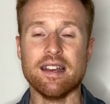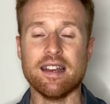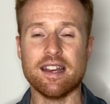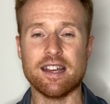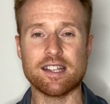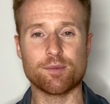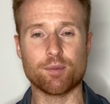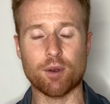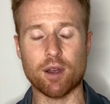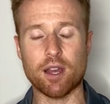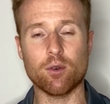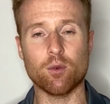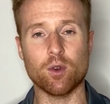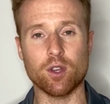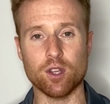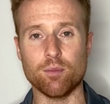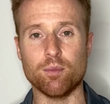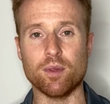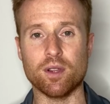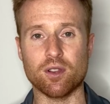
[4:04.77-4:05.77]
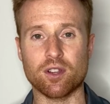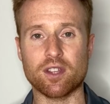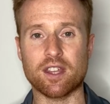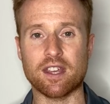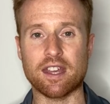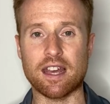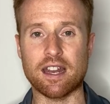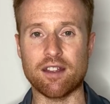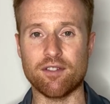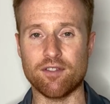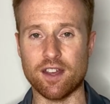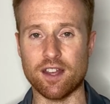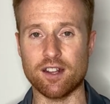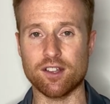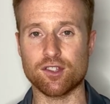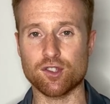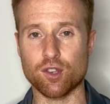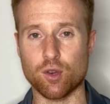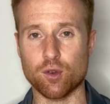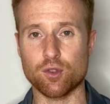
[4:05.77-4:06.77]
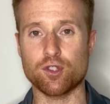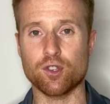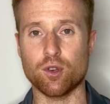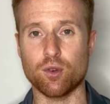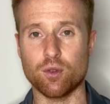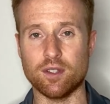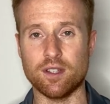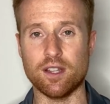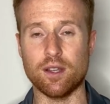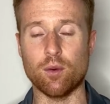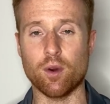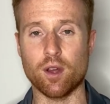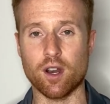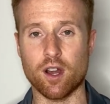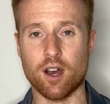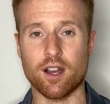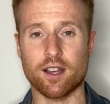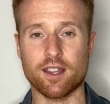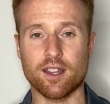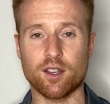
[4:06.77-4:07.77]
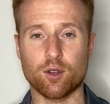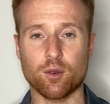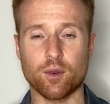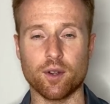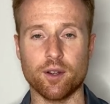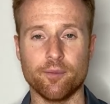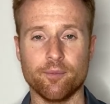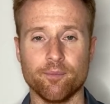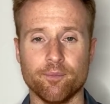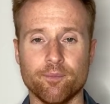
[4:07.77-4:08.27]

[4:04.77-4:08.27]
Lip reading: is probably what you'd be looking at if you had a so-so D1 hockey career.